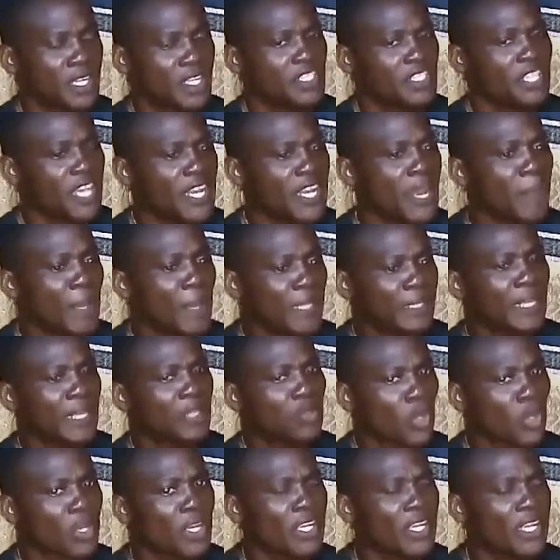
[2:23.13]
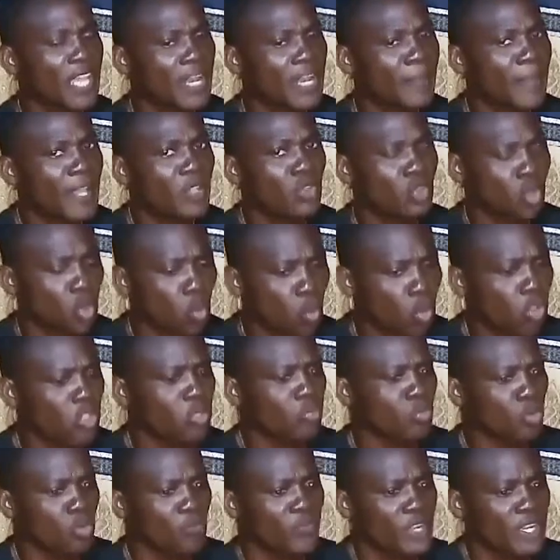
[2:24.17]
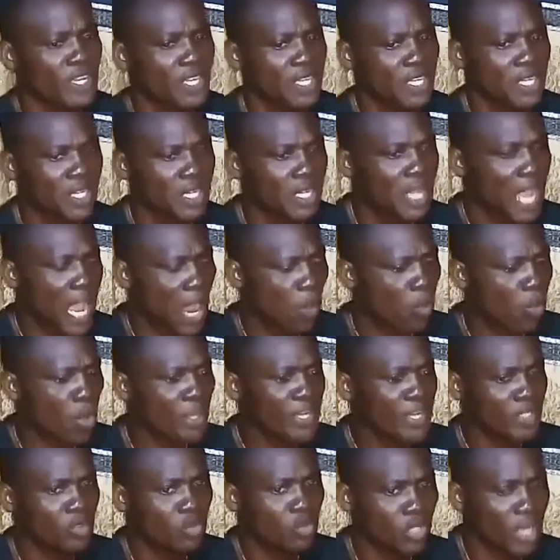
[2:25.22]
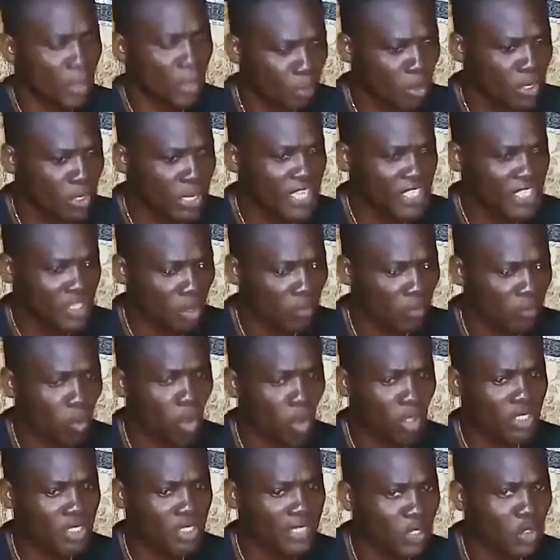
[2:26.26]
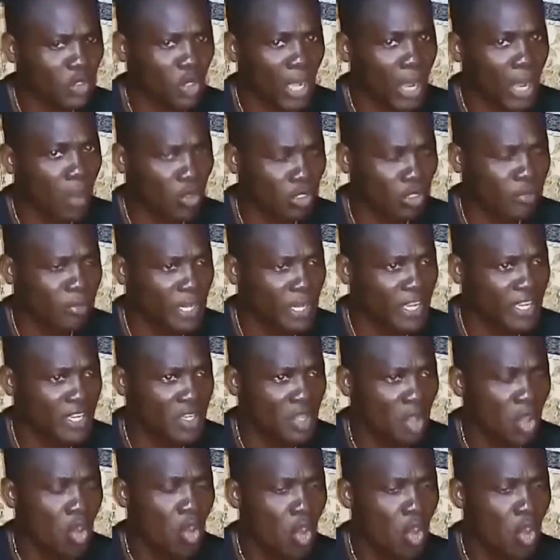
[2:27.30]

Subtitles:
Yeah, the pentatonic and my solo was moving according to the progression of what the song I was playing.